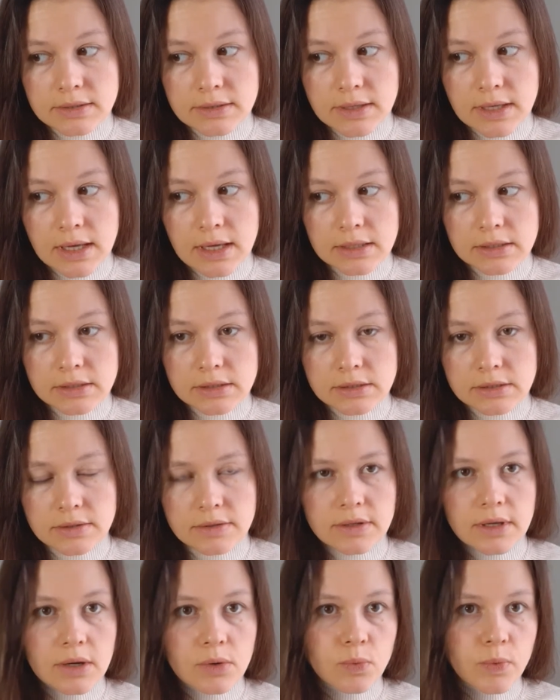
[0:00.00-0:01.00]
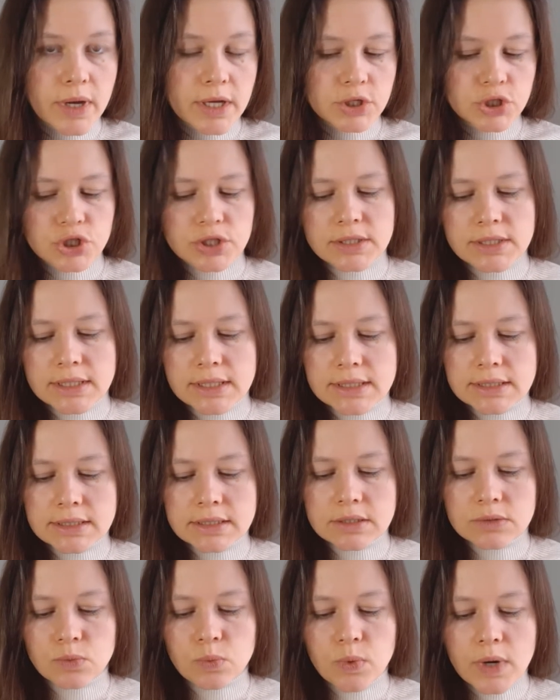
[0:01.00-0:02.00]
that the question
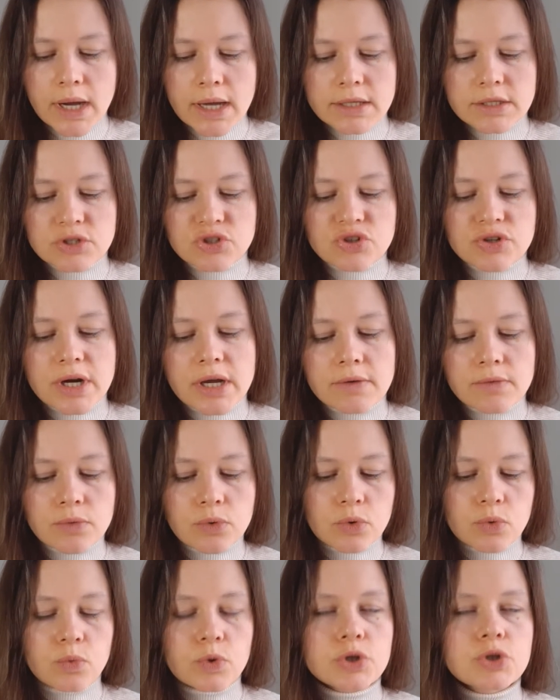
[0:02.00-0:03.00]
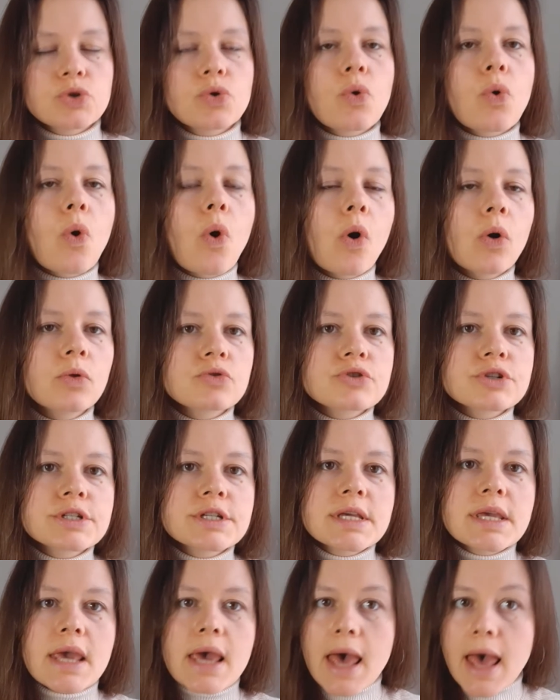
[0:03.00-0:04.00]
is why strive for what you
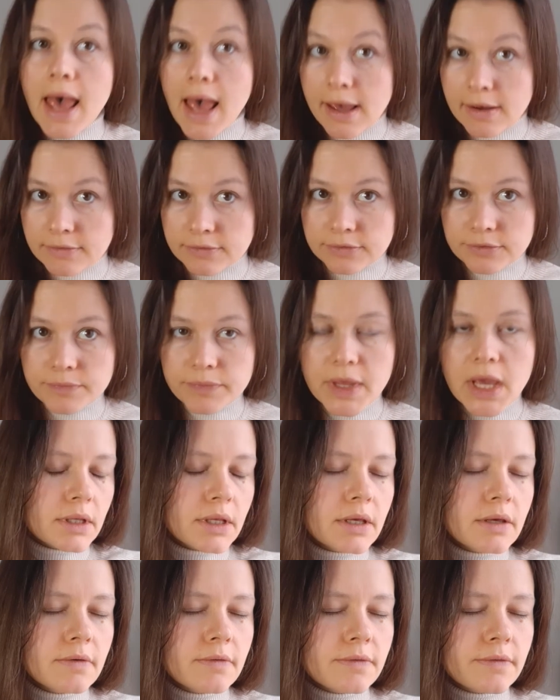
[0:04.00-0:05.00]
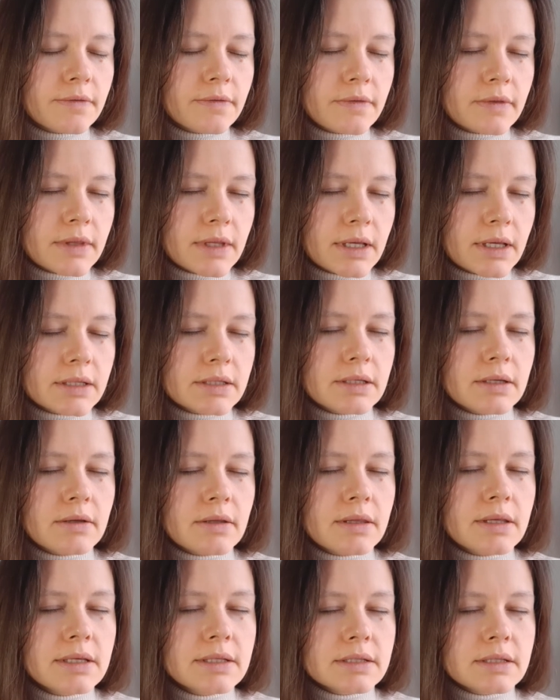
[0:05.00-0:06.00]
already have if the,
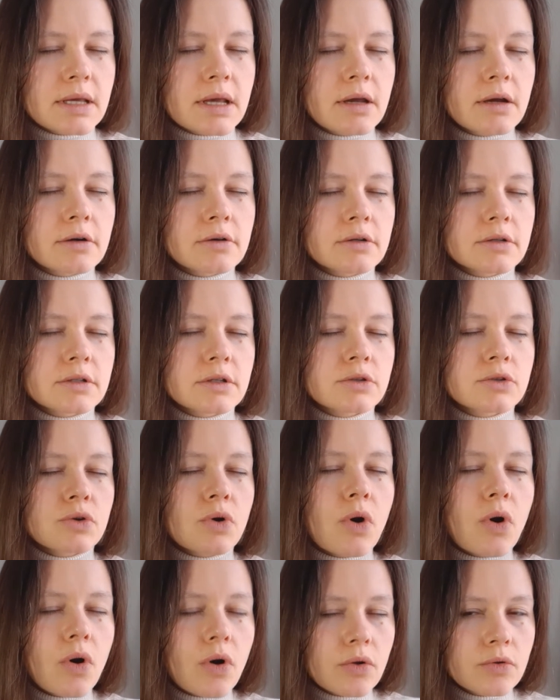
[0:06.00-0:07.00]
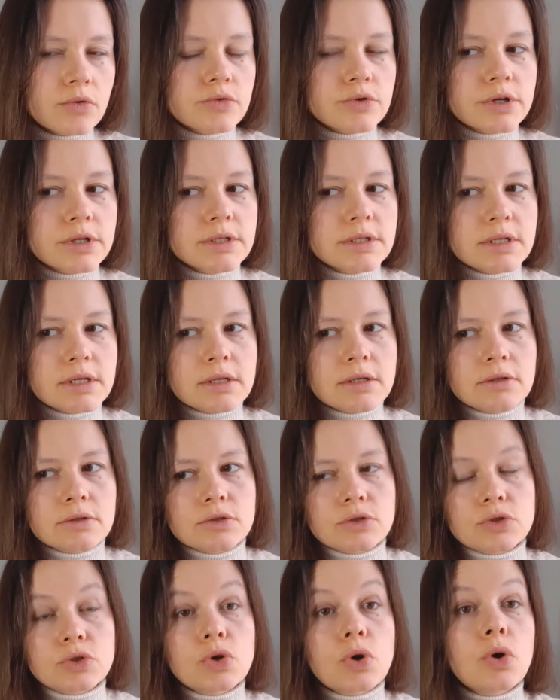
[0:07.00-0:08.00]
this eros is already
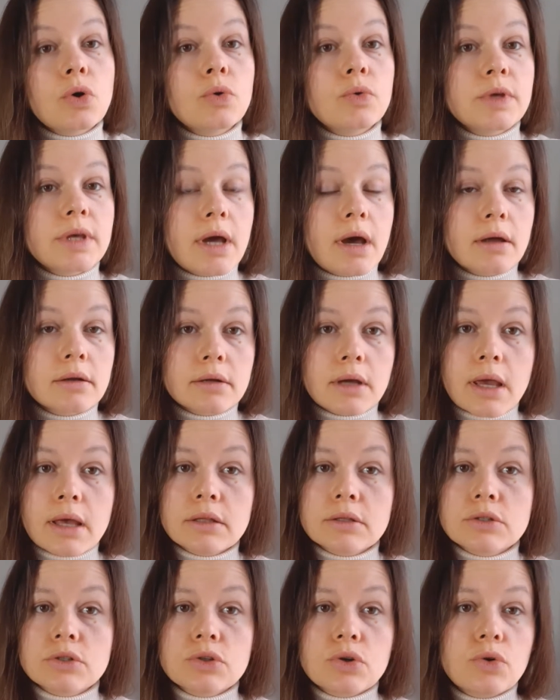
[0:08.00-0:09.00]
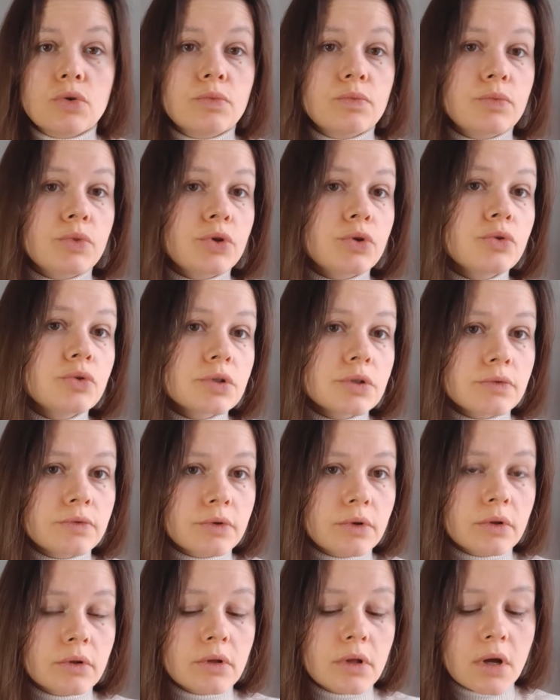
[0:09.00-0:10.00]
so young and so
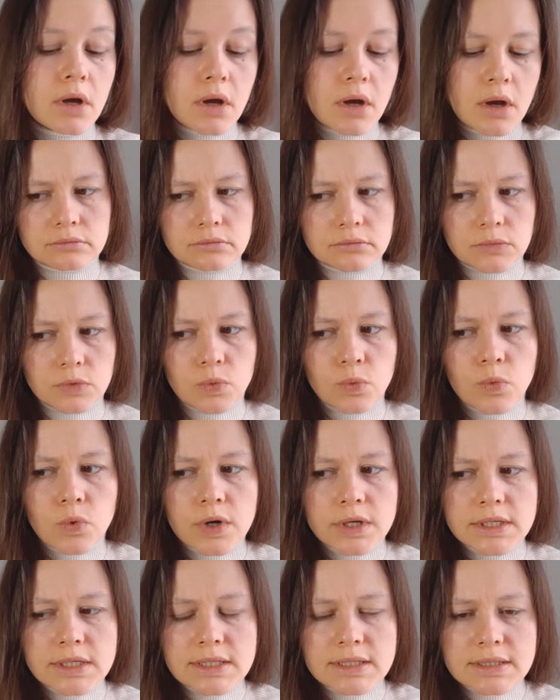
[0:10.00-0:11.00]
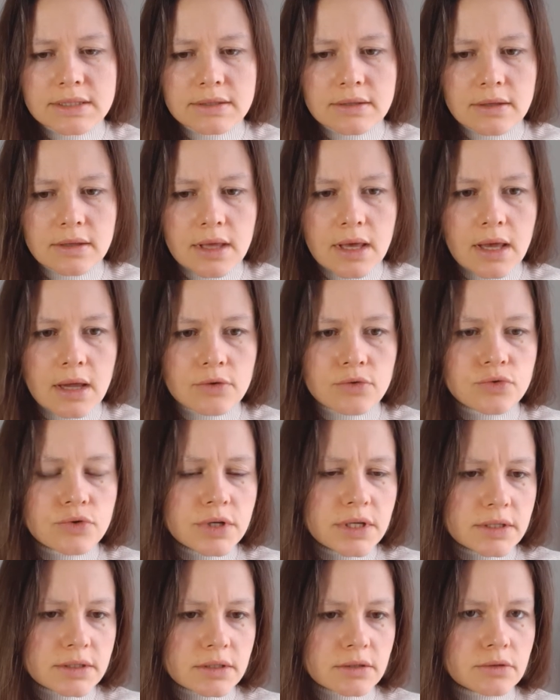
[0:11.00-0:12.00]
beautiful what is the
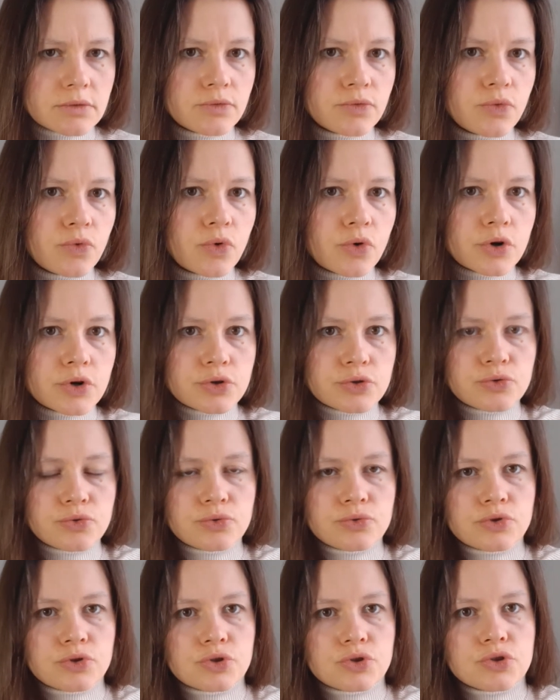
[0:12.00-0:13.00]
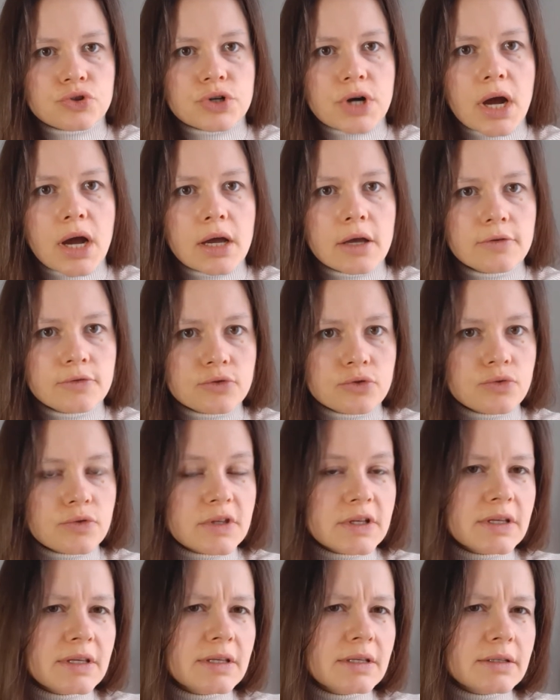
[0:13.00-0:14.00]
reason for to strive to
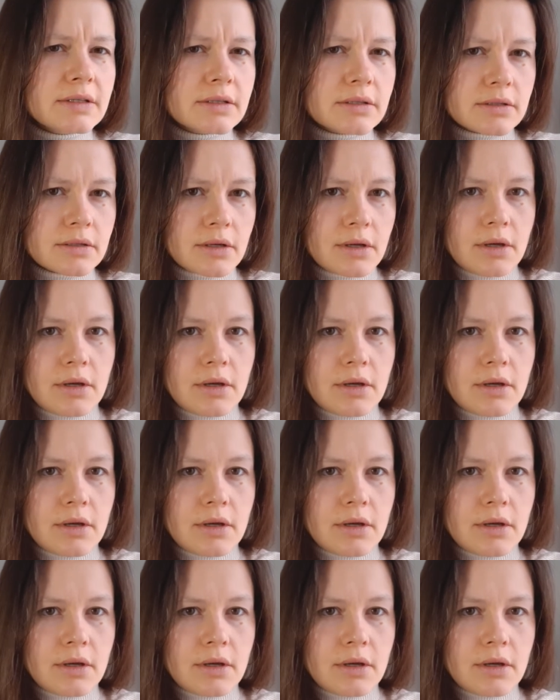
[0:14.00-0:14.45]
this